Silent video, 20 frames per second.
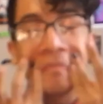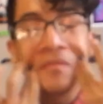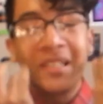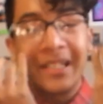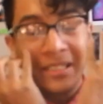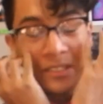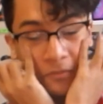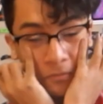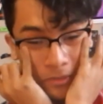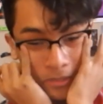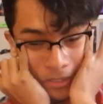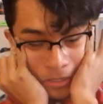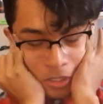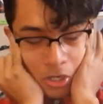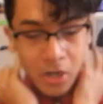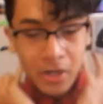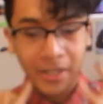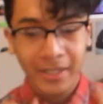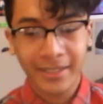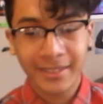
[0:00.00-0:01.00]
it's really
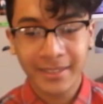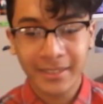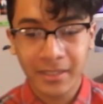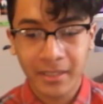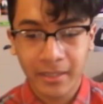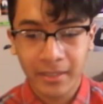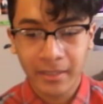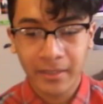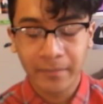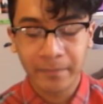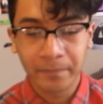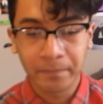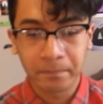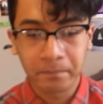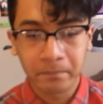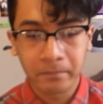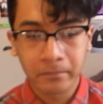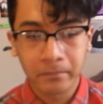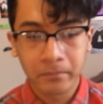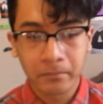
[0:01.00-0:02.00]
hard to
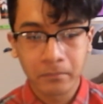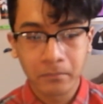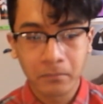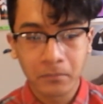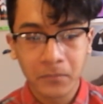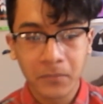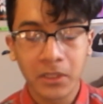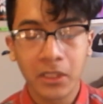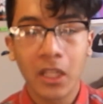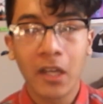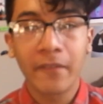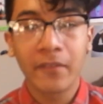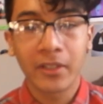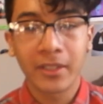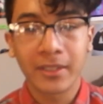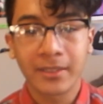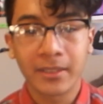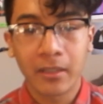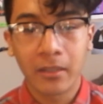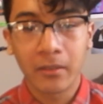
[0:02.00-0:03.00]
love
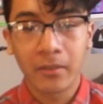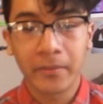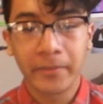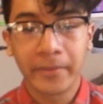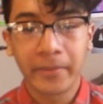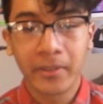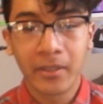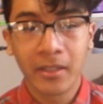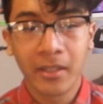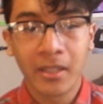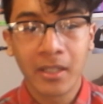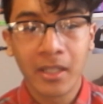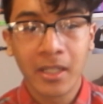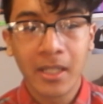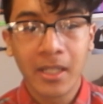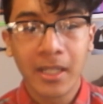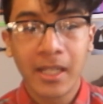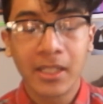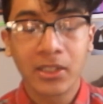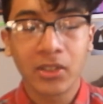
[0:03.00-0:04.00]
yourself.
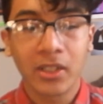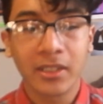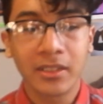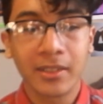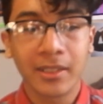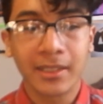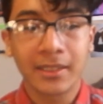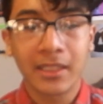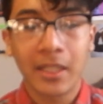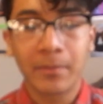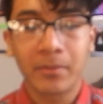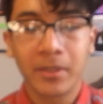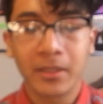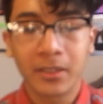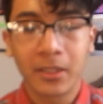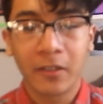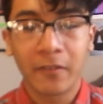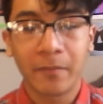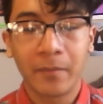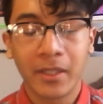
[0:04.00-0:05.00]
It's hard to accept
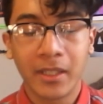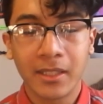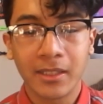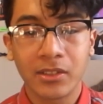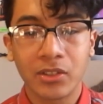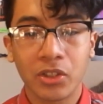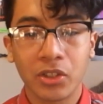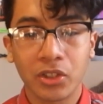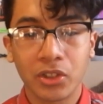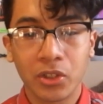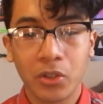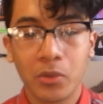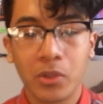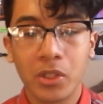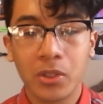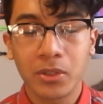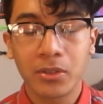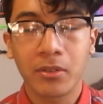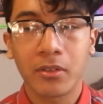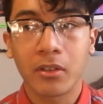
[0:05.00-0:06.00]
yourself because you're so
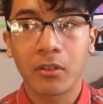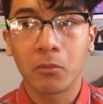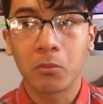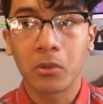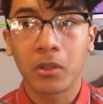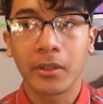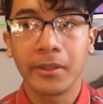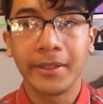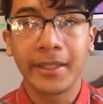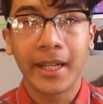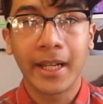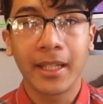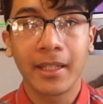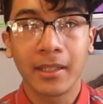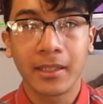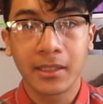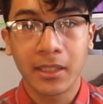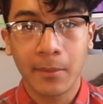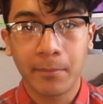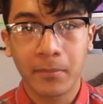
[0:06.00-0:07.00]
used to the world not
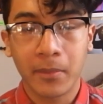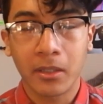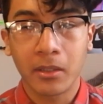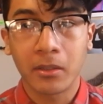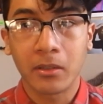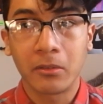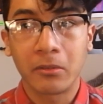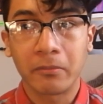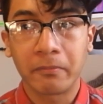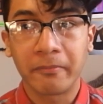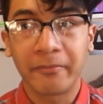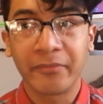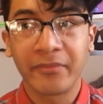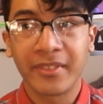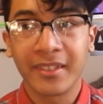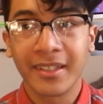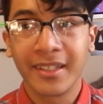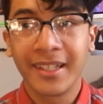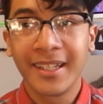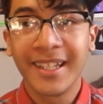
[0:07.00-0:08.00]
accepting you.
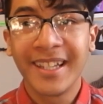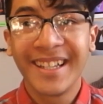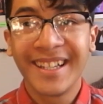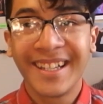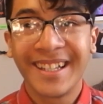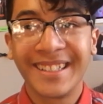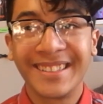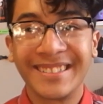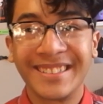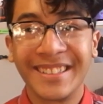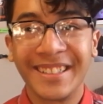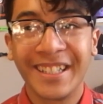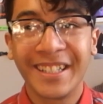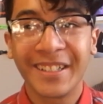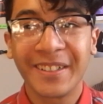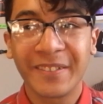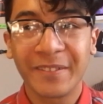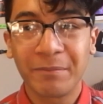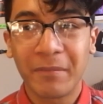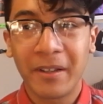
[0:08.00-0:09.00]
And to
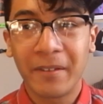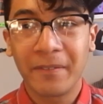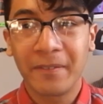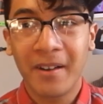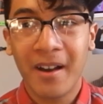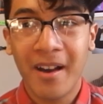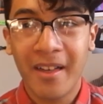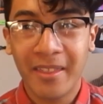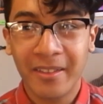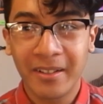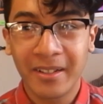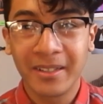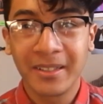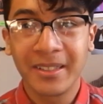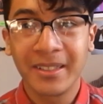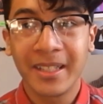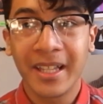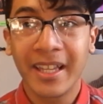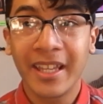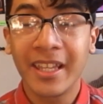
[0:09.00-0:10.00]
hear from my father
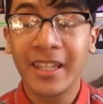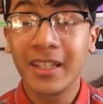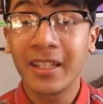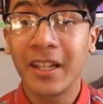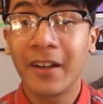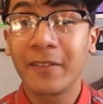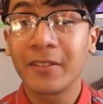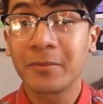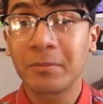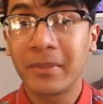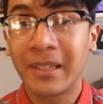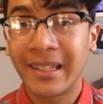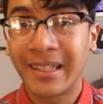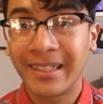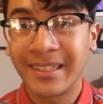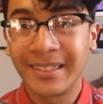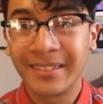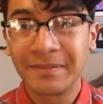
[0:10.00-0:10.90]
that he loves me,